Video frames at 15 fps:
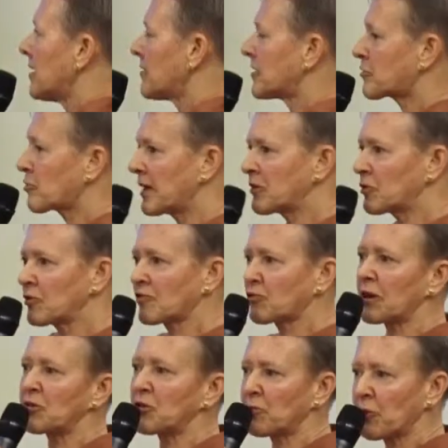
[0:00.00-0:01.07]
The
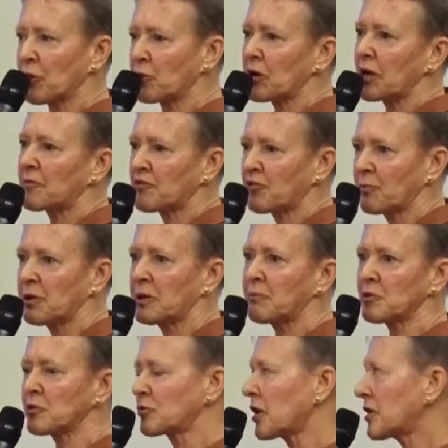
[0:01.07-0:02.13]
Trainer programs, for
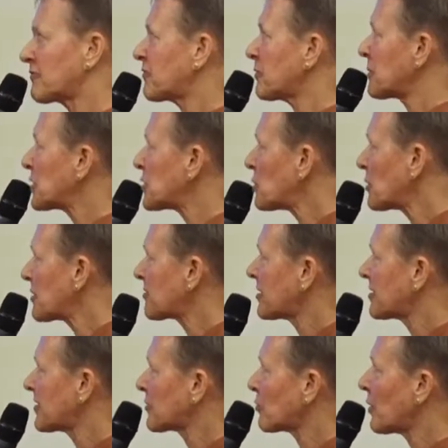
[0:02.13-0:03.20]
people who are not familiar with
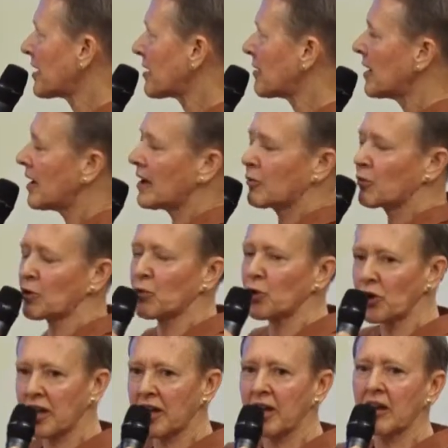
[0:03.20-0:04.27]
it, is where we're
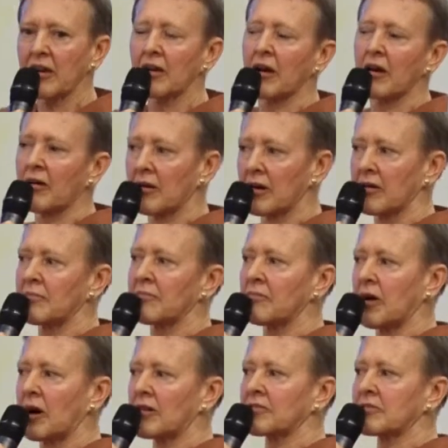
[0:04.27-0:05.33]
working
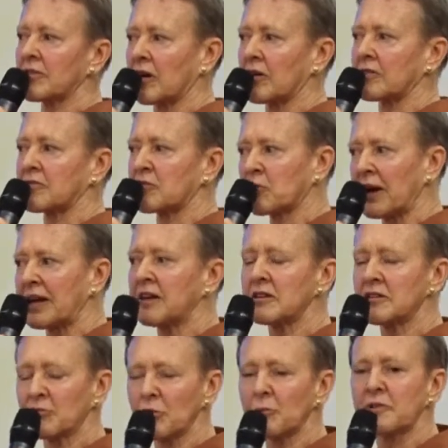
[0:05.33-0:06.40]
on training
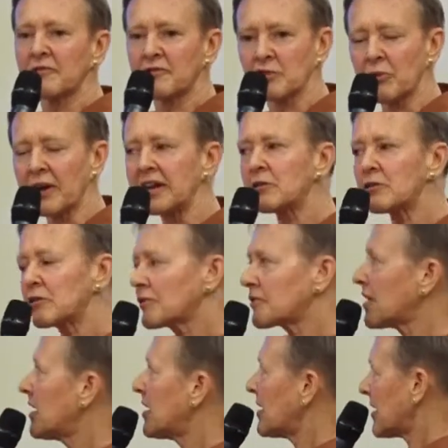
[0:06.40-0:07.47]
groups of trainers
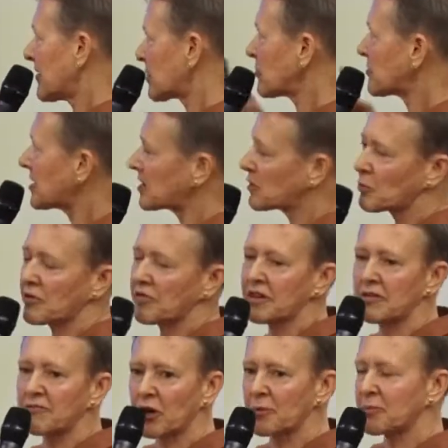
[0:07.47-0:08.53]
associated with the
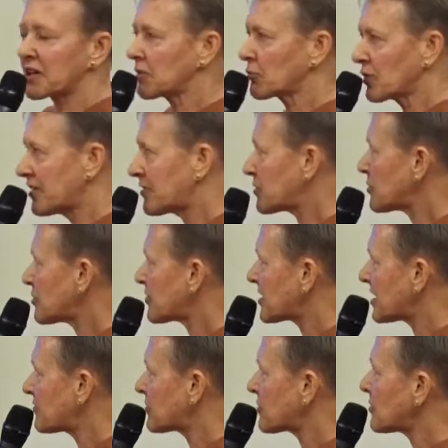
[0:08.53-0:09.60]
environmental research
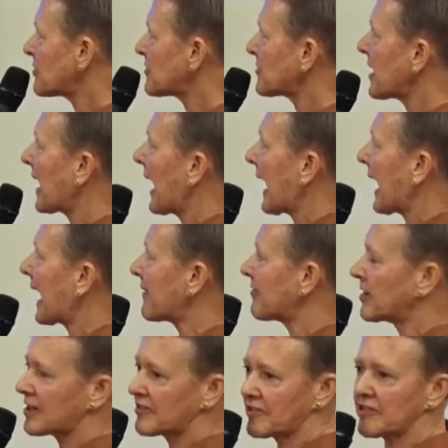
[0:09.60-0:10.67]
centers. And
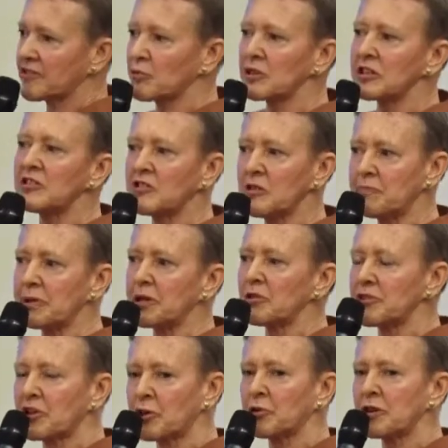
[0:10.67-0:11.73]
the idea is really to build
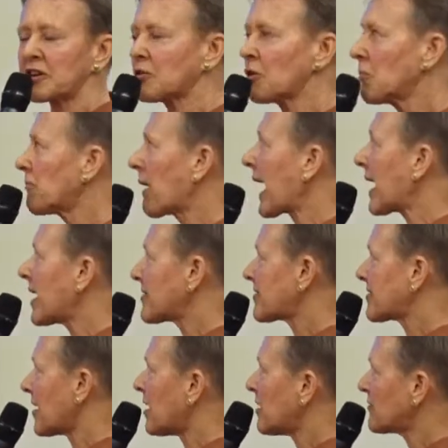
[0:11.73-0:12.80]
a critical
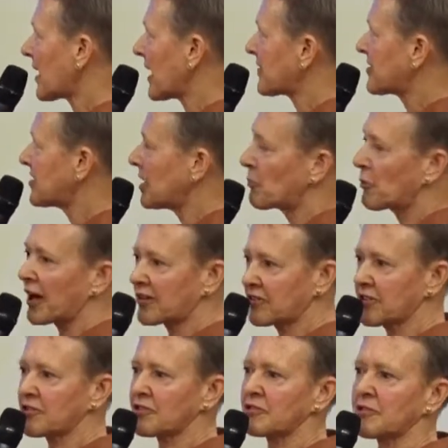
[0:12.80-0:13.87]
mass of SEA
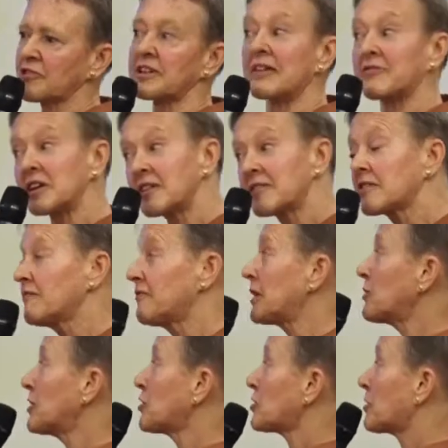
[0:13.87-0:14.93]
practitioners. And I think it's a
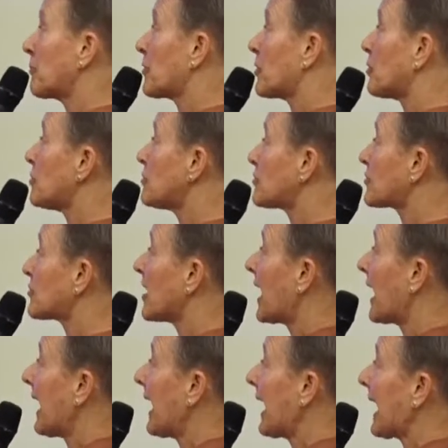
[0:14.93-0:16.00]
very good approach.
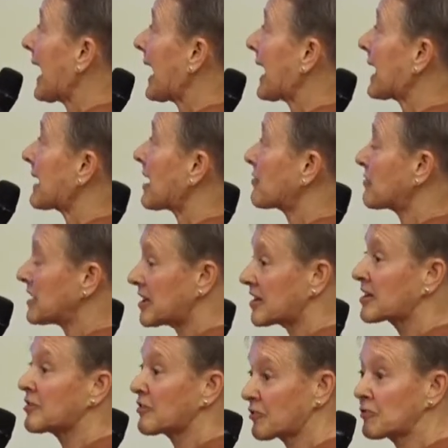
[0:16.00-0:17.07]
And I think it
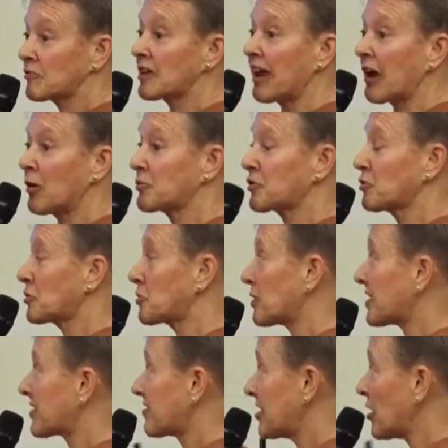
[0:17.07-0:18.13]
can certainly help to
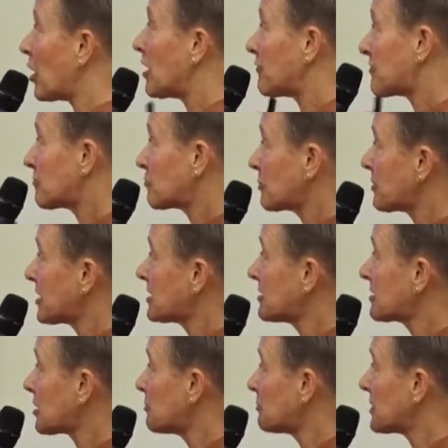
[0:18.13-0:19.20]
address the often repeated
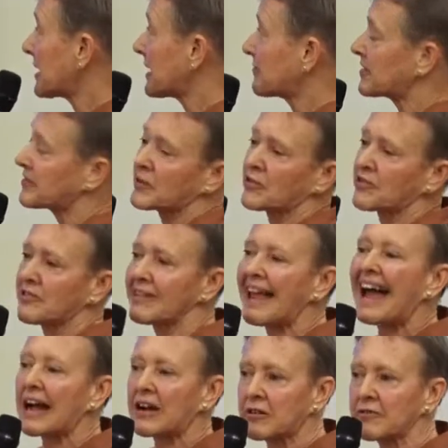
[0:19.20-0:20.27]
complaint that there's
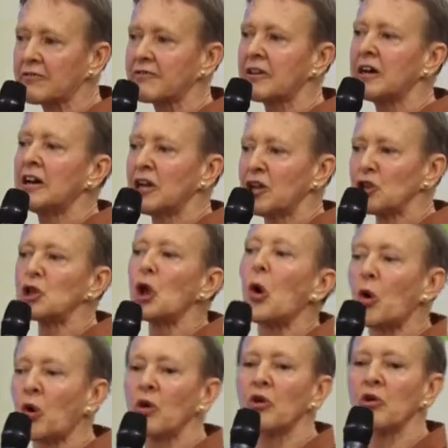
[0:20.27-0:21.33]
lack of
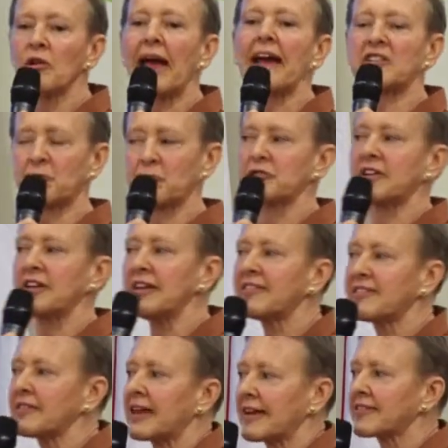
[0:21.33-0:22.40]
local
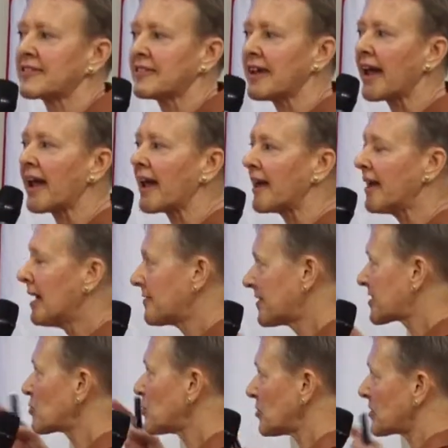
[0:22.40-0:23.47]
expertise in SEA.
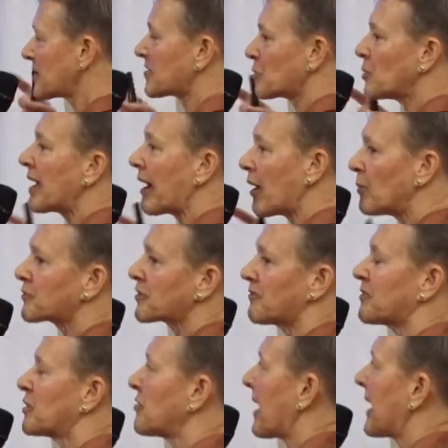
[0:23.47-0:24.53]
This will help to
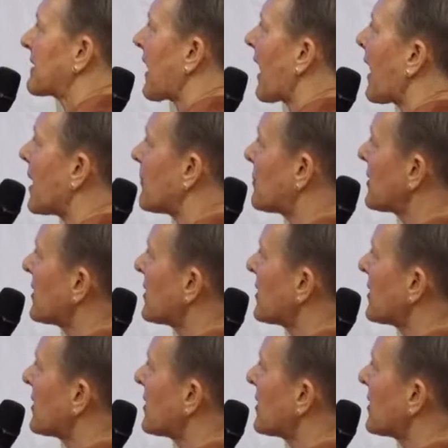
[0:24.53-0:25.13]
fill that gap.